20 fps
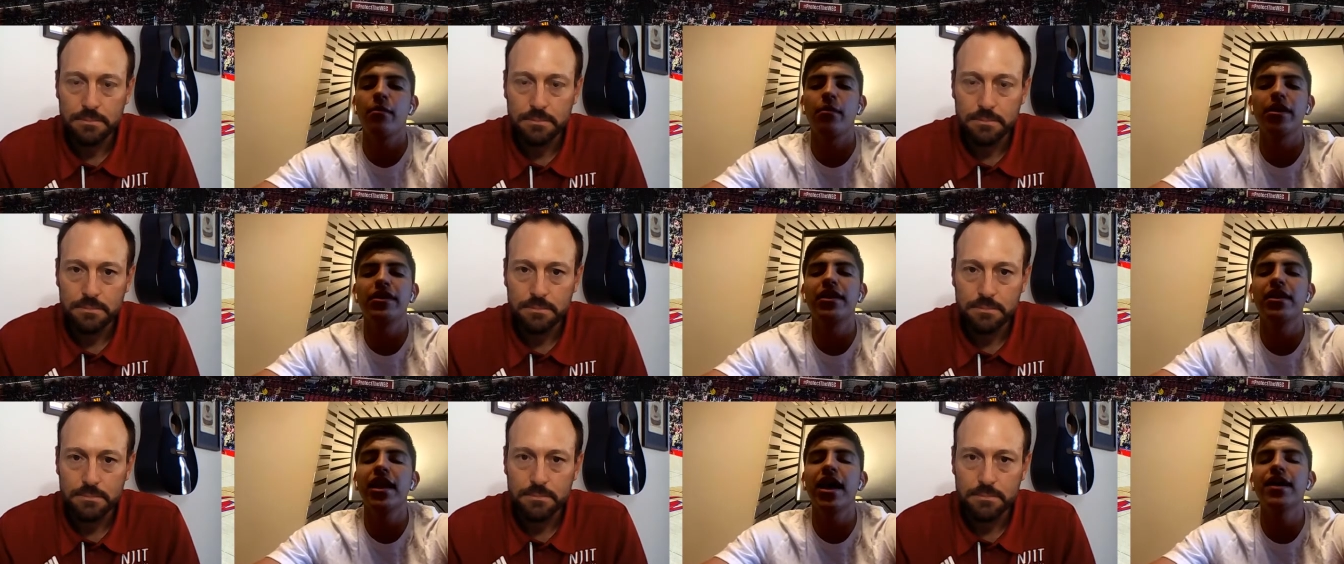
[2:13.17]

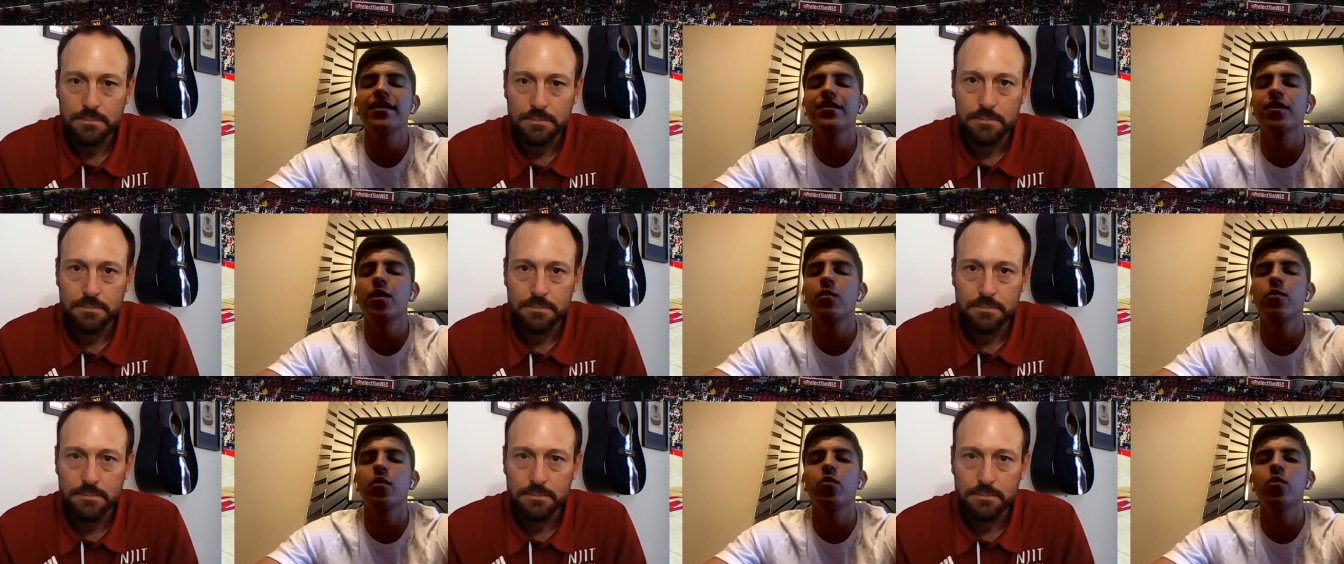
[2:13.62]
Speaker 1: But the
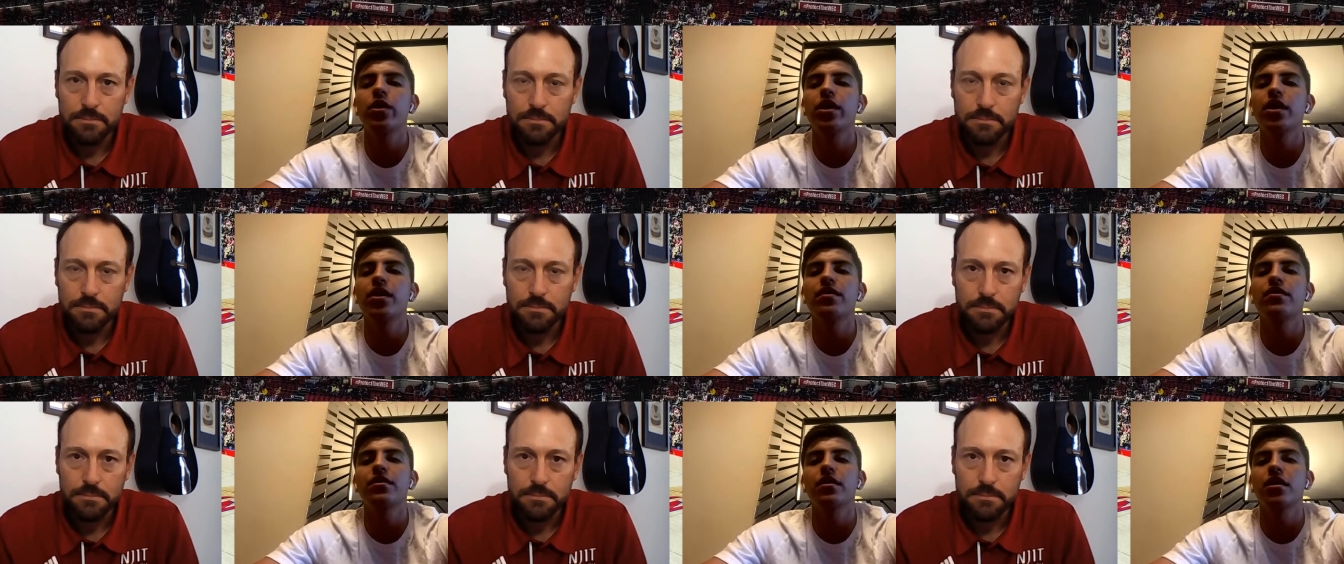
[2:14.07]
last couple
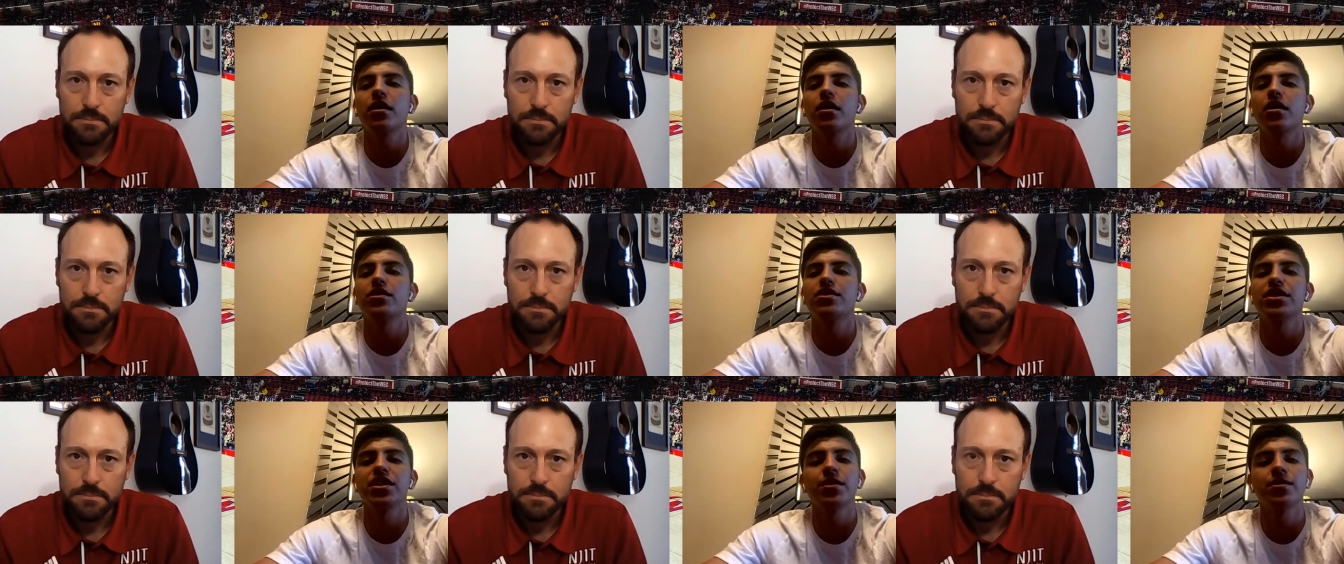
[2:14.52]
weeks,
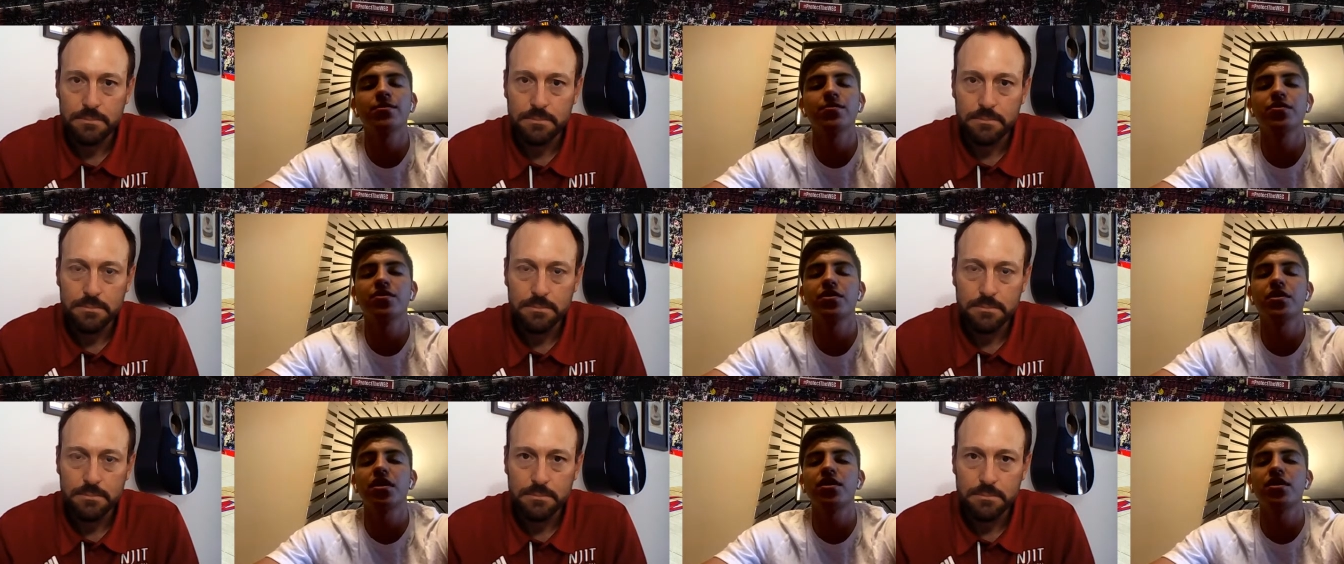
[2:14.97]
uh,
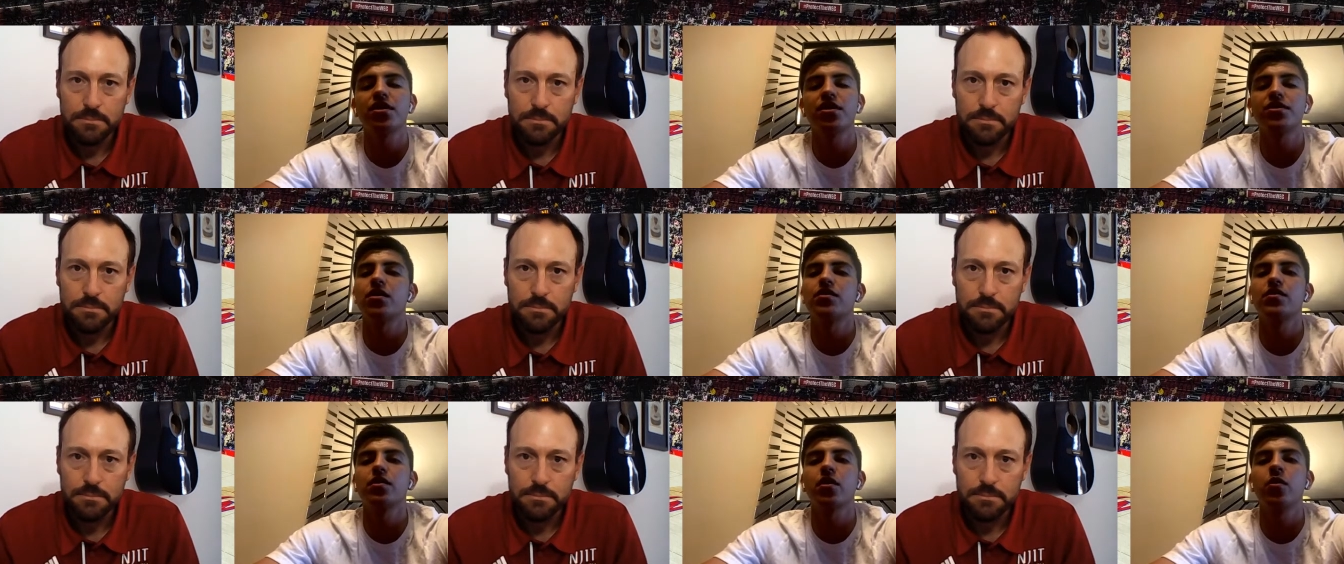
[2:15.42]
gyms are
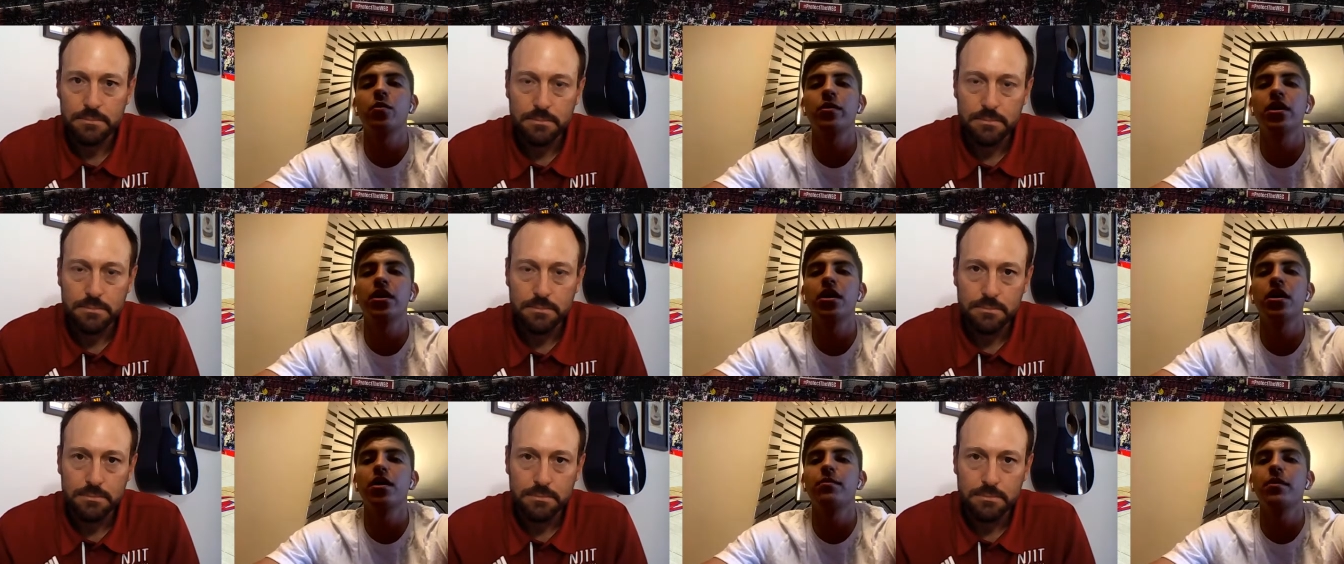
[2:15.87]
starting to
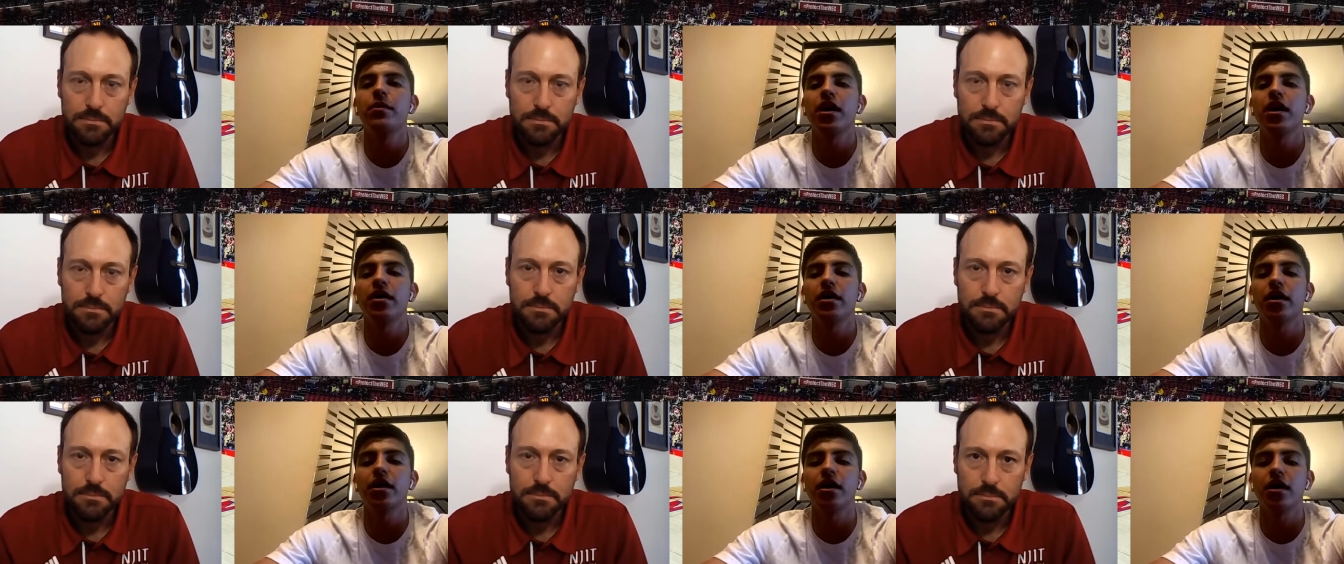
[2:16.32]
open up.
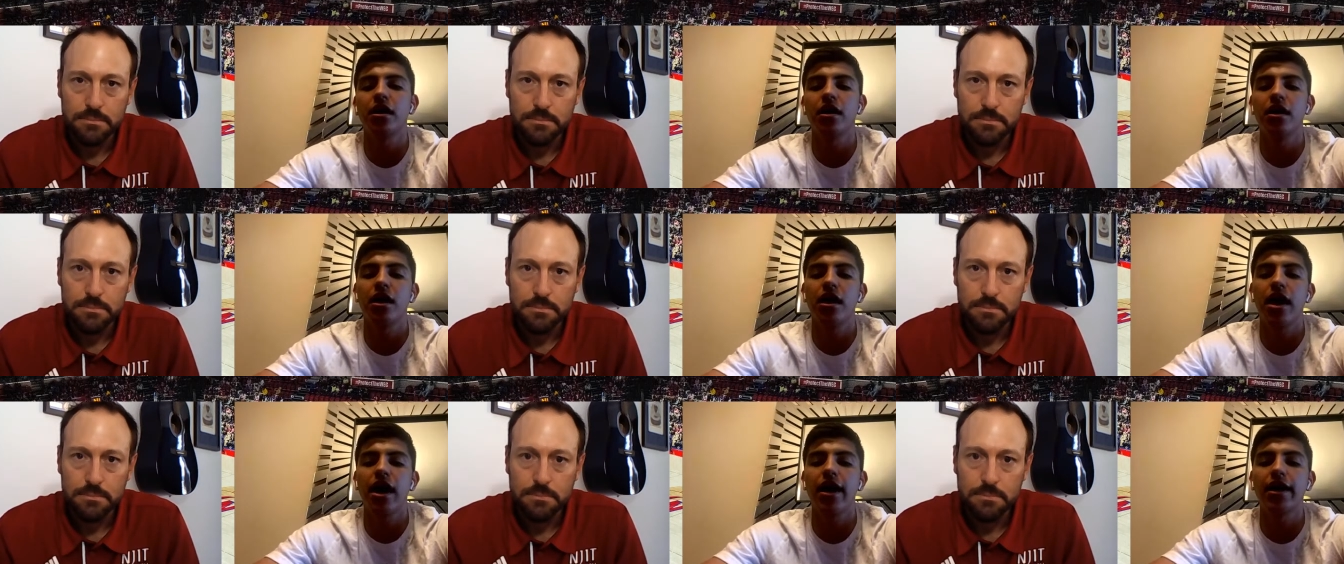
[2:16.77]
I,
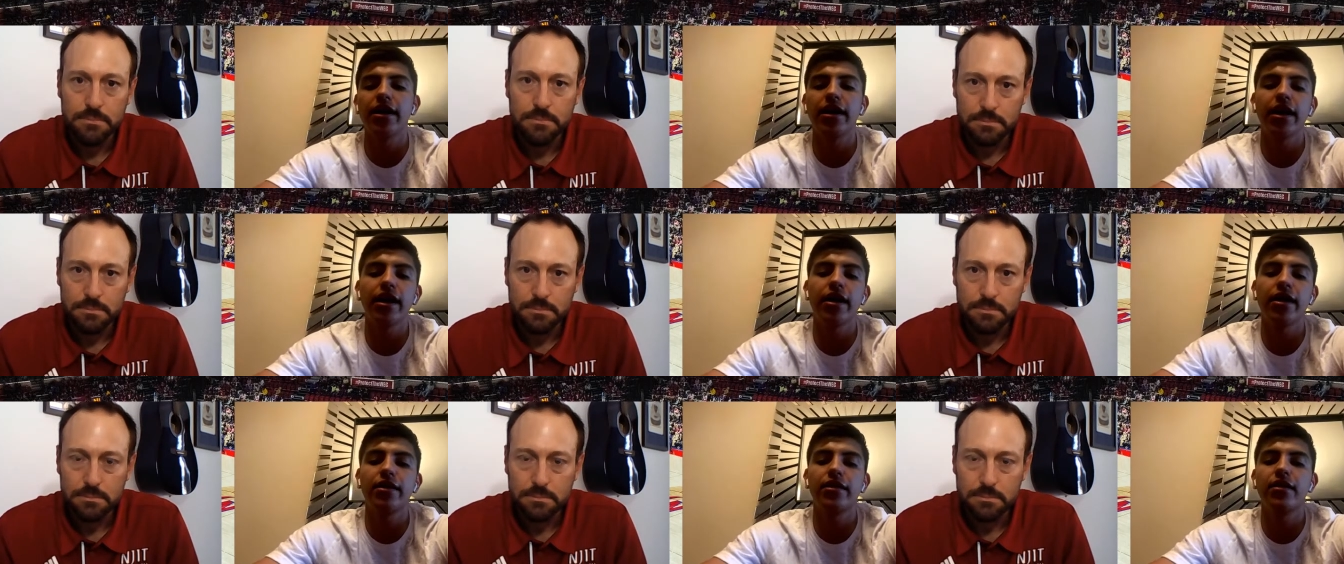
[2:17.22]
I
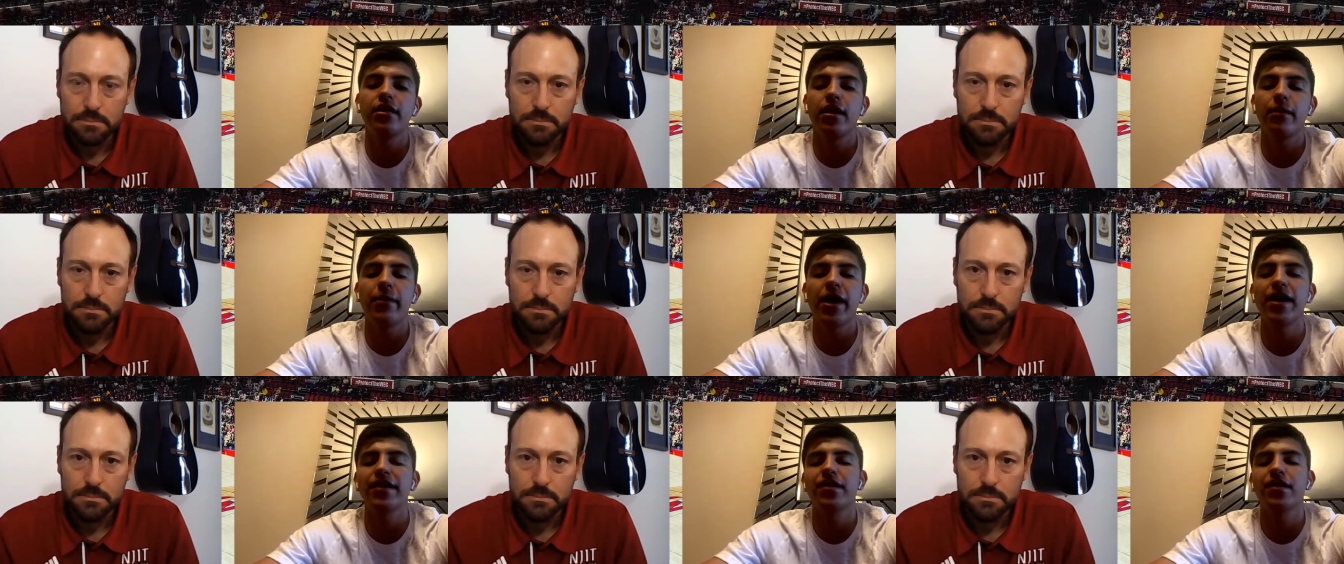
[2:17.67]
get
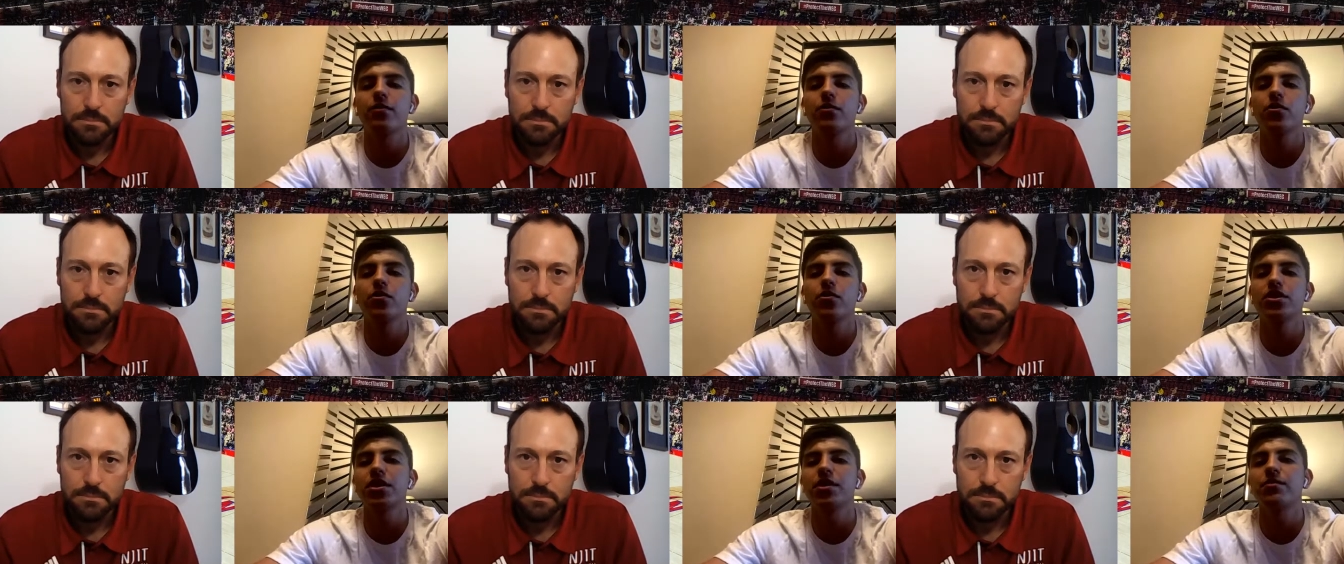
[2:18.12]
a
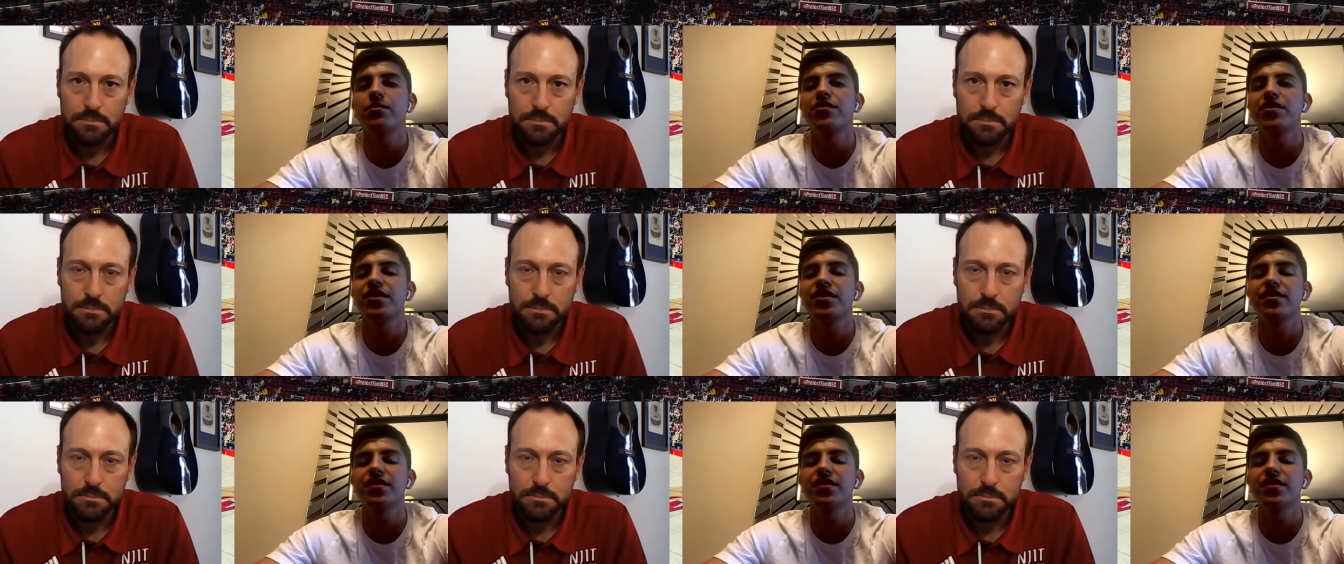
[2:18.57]
basketball gym